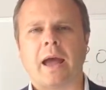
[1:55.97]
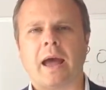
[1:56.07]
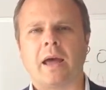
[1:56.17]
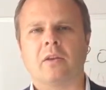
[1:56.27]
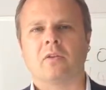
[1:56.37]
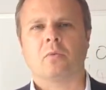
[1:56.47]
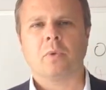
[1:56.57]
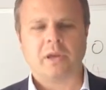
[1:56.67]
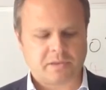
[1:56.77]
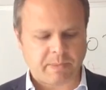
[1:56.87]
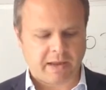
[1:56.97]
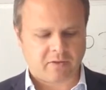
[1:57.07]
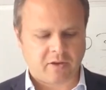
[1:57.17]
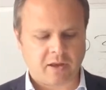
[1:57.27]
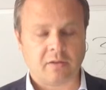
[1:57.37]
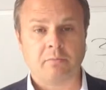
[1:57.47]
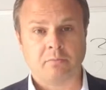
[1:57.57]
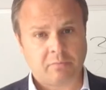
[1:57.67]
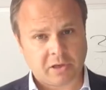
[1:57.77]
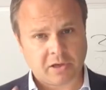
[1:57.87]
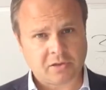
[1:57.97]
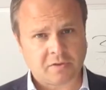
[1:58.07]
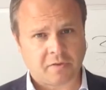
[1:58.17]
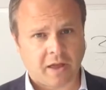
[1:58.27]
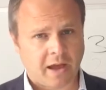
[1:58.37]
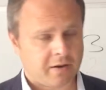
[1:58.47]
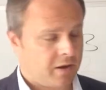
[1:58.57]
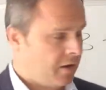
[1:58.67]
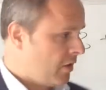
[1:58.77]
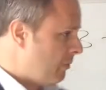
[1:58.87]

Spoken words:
and we expected, because of that, the